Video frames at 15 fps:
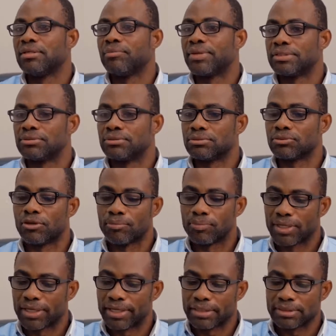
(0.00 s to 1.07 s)
but
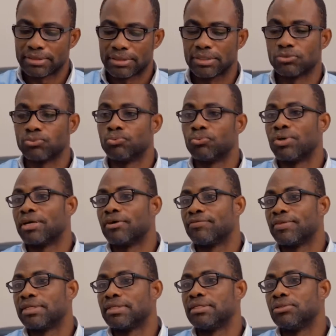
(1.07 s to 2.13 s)
compliance is one of
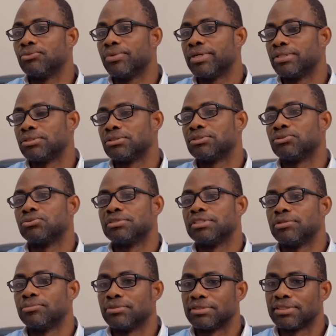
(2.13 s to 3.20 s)
the key ways to stay
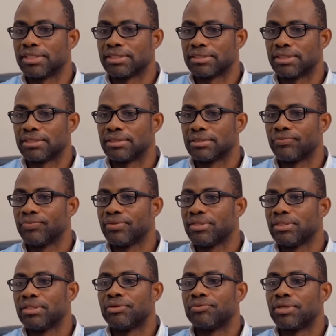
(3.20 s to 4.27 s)
protected.
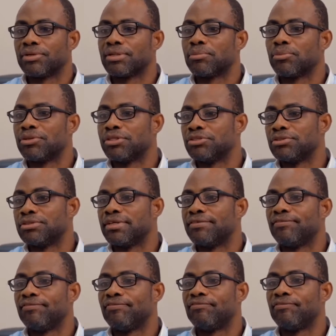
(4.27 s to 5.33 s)
Regular monitoring
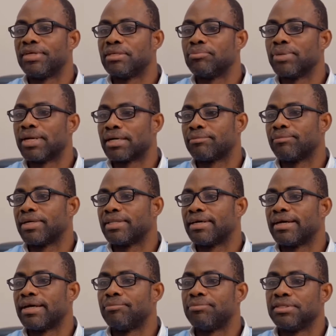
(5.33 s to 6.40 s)
and feedback by the
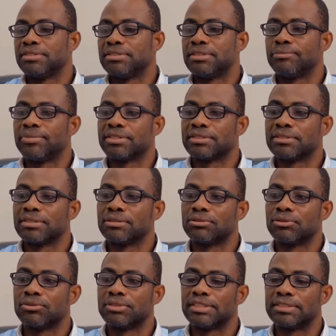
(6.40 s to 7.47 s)
IPC personnel
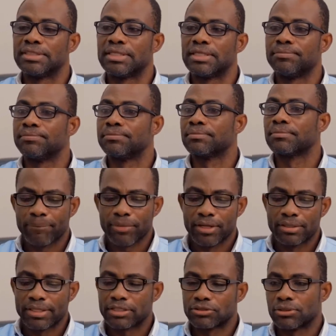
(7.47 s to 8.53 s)
or the team.
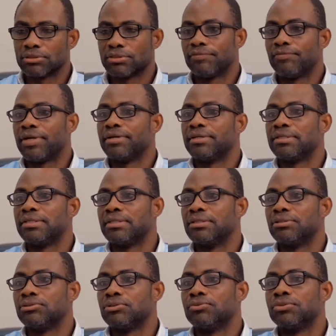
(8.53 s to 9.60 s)
That's also very key,
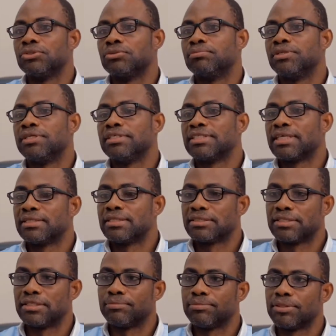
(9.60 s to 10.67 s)
so we should be each other's
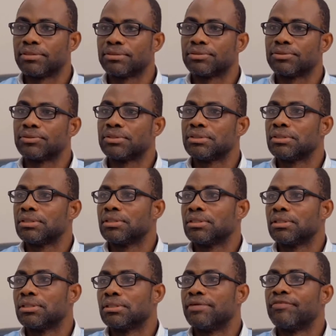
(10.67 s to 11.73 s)
keeper.
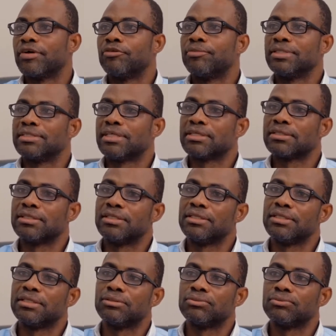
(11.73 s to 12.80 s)
Environmental
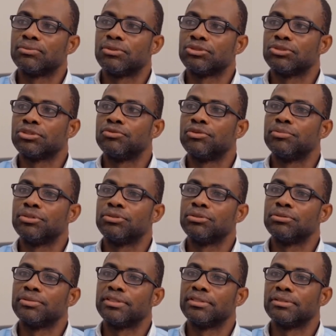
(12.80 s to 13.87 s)
cleaning, what should we be
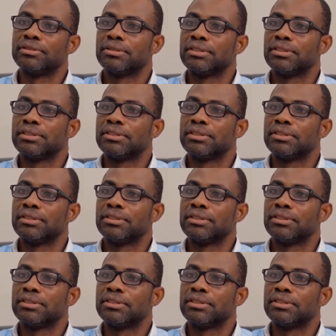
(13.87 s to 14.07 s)
doing?